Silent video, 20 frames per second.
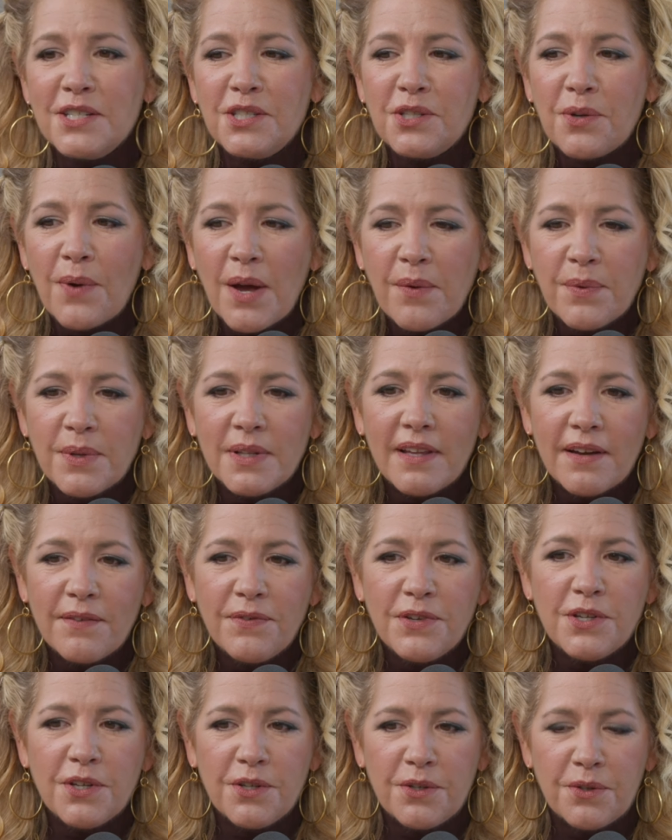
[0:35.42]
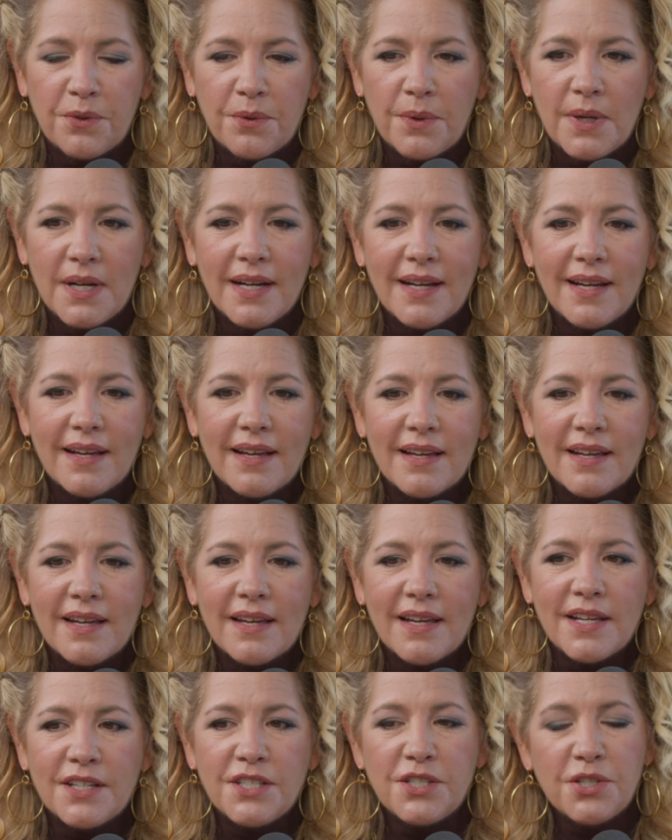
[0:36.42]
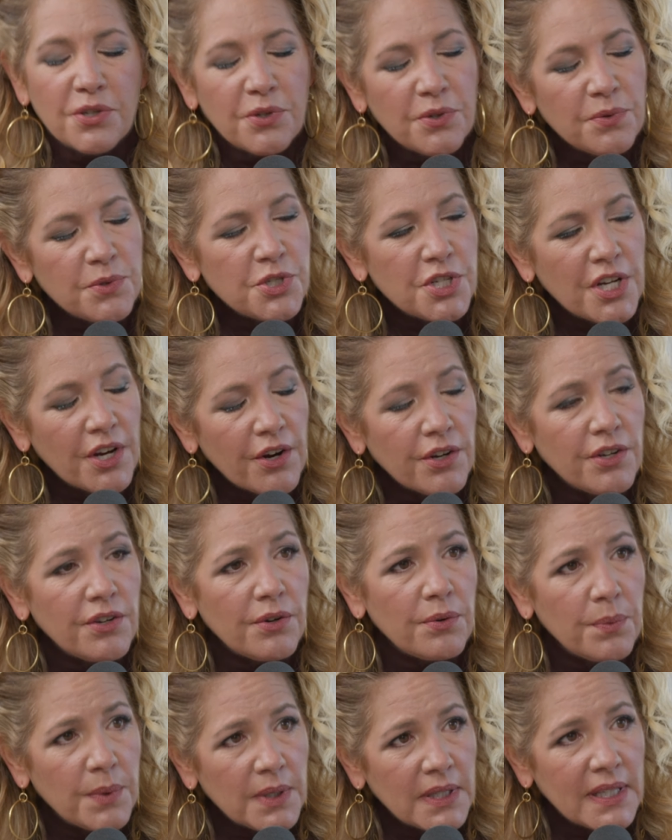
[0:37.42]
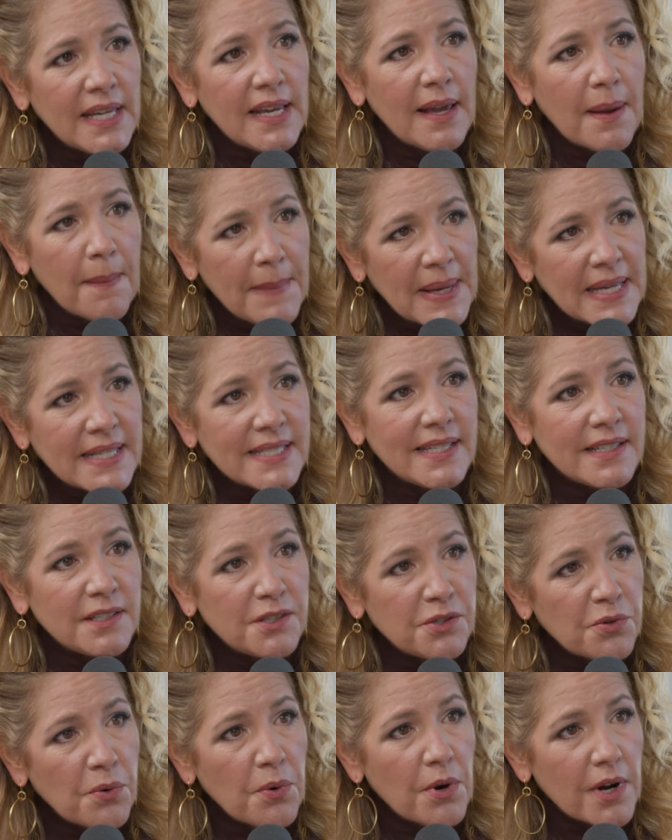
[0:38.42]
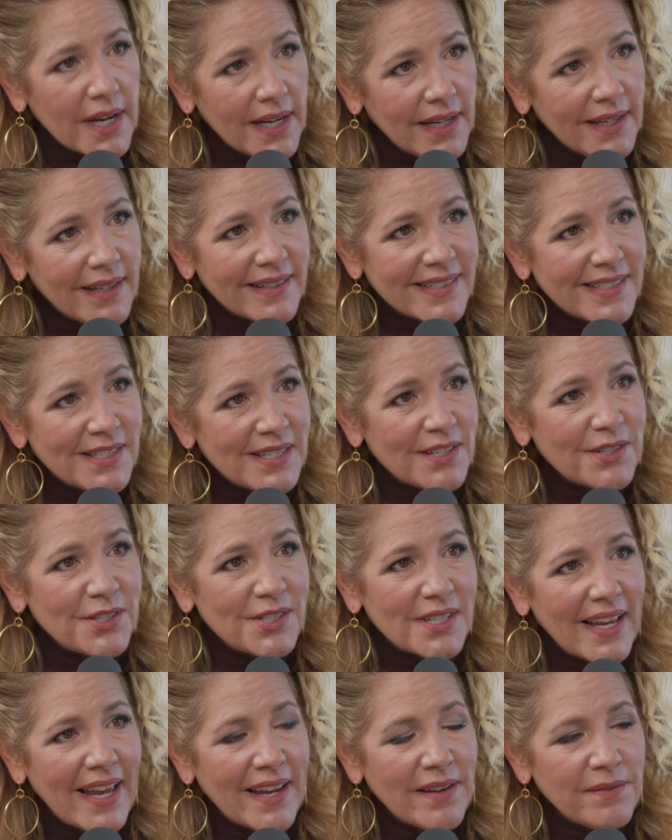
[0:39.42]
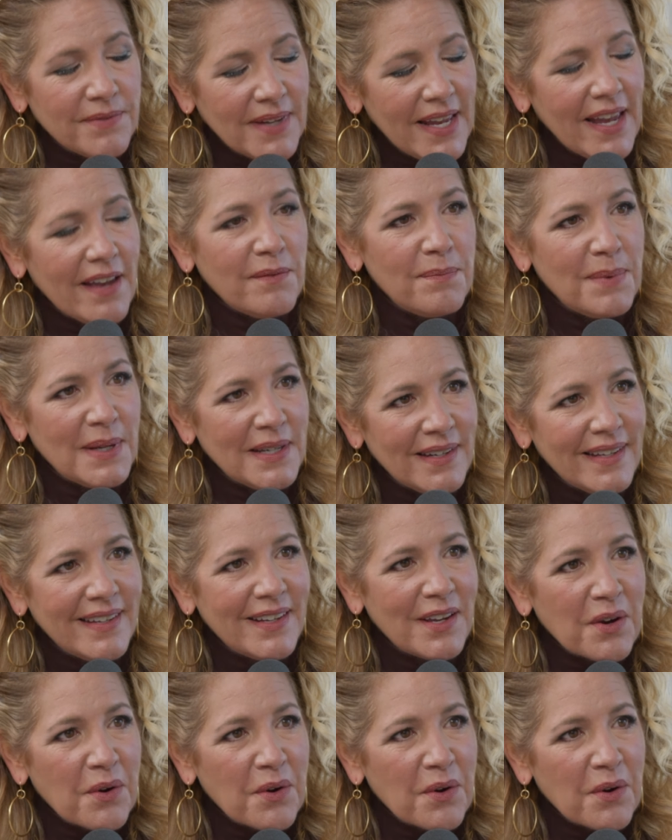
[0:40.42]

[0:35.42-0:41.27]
So I would love you to share your really amazing story, because I have been